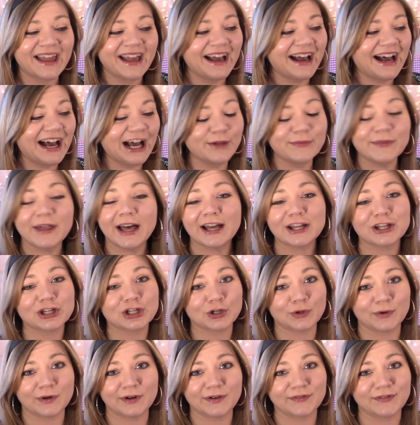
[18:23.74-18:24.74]
I'm not
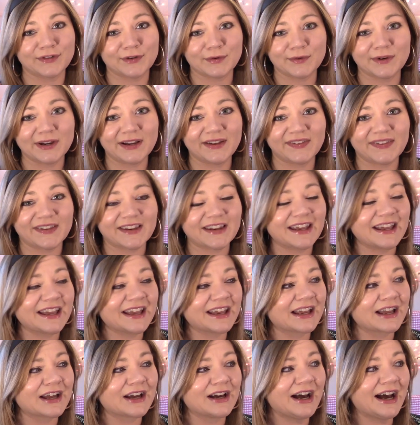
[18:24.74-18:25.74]
sure of the
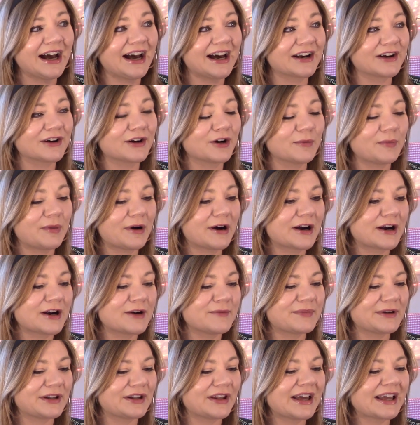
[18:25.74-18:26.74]
reasoning on her
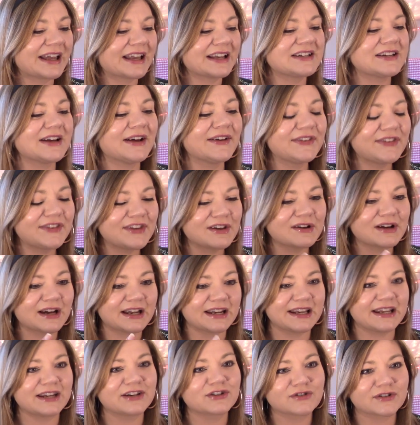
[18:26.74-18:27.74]
part, but, like, it does seem
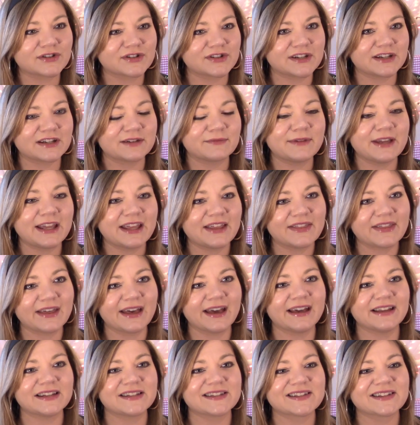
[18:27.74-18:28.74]
kind of interesting to me
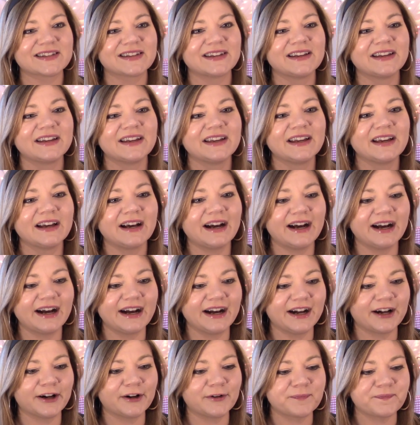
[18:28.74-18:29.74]
that,
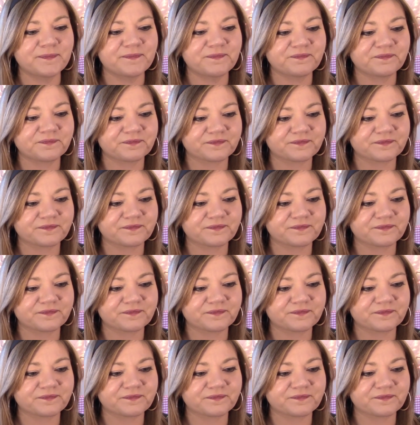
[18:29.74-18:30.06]
you